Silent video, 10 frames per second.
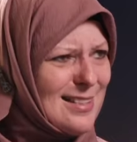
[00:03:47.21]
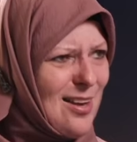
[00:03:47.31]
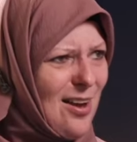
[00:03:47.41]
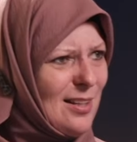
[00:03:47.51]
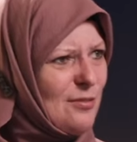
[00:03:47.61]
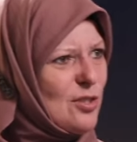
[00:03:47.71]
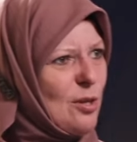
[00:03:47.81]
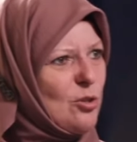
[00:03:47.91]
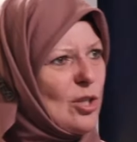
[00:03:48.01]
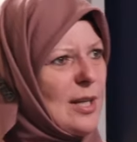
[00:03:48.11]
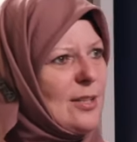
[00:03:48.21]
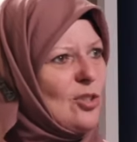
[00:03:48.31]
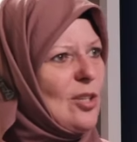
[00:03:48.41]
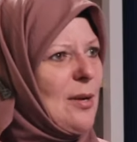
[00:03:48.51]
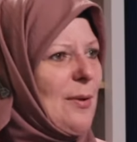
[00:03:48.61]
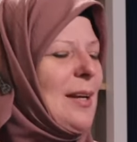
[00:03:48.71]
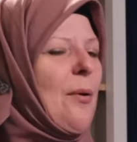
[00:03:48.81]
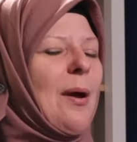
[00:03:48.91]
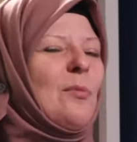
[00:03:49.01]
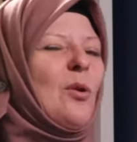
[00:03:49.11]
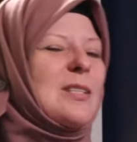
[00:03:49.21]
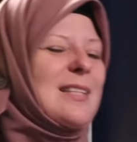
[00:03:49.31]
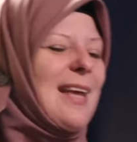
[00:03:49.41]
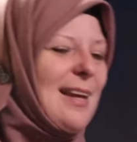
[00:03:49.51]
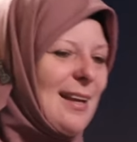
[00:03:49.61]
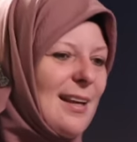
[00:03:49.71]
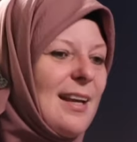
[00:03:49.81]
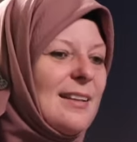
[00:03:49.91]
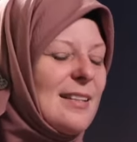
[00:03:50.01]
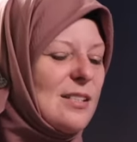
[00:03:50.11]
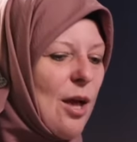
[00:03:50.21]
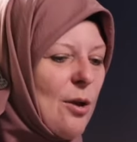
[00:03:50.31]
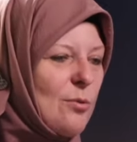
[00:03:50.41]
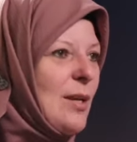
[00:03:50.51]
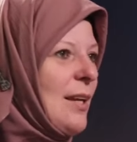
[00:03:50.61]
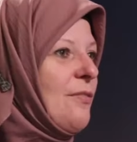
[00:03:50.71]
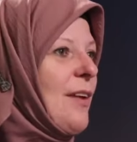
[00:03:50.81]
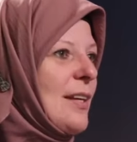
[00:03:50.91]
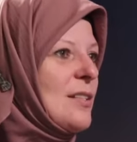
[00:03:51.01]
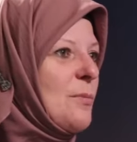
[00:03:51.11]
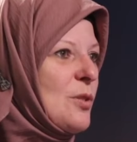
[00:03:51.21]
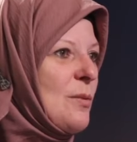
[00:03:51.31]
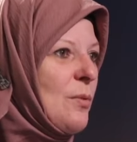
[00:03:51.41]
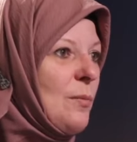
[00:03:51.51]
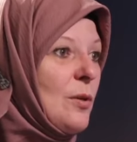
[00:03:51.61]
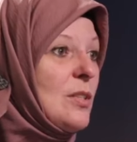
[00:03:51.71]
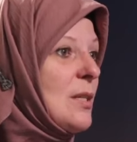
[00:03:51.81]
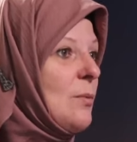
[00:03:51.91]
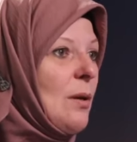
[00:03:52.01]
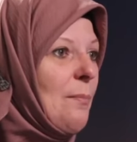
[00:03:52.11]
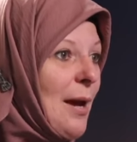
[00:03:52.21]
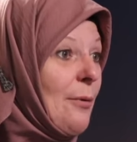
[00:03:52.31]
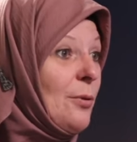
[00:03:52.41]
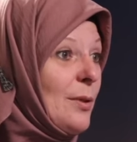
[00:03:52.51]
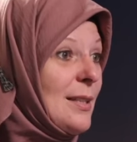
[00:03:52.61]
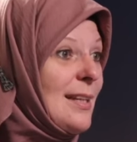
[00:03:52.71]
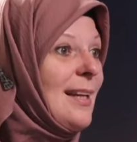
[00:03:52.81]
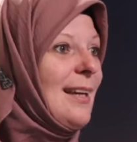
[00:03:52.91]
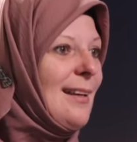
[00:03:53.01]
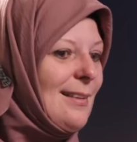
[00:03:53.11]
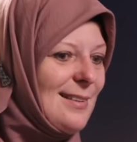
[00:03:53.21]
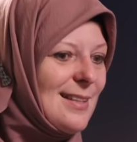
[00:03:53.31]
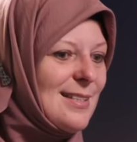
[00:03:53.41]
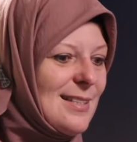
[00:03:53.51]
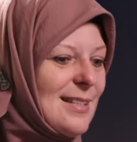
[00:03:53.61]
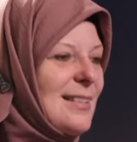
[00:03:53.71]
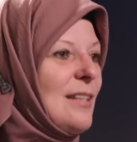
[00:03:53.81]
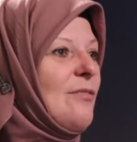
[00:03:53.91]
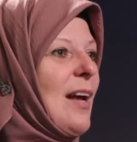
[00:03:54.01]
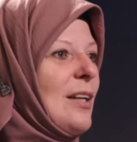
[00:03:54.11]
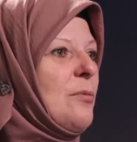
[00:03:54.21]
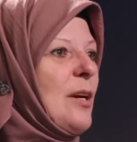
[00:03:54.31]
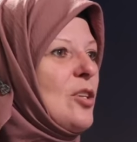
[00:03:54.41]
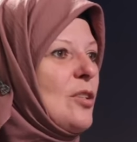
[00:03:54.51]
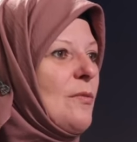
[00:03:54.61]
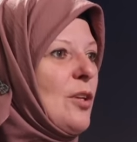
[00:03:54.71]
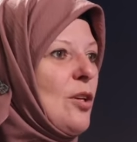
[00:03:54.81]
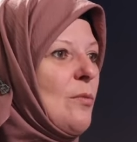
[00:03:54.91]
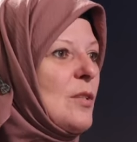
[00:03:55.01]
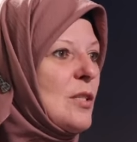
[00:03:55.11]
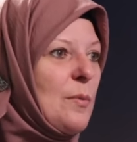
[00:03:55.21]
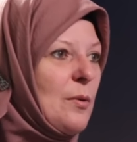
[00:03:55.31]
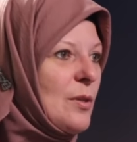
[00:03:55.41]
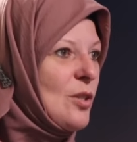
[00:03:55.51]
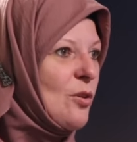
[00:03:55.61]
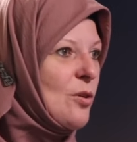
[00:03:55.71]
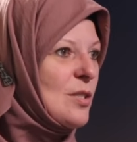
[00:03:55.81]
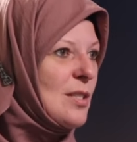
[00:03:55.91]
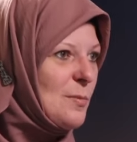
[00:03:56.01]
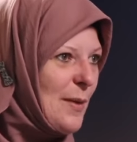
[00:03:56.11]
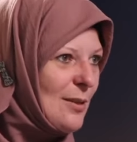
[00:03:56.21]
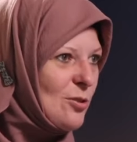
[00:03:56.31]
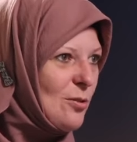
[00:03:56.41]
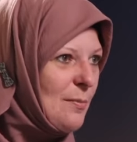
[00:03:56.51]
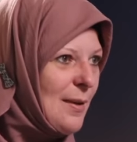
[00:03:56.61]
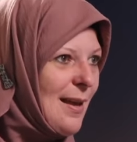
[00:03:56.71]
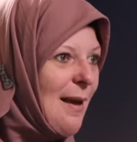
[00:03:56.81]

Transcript: is kind of social engineering. Now, I'm not saying this only affects the Muslim community. We're not paranoid. Mm. This is a devaluation of the human spirit across the spectrum.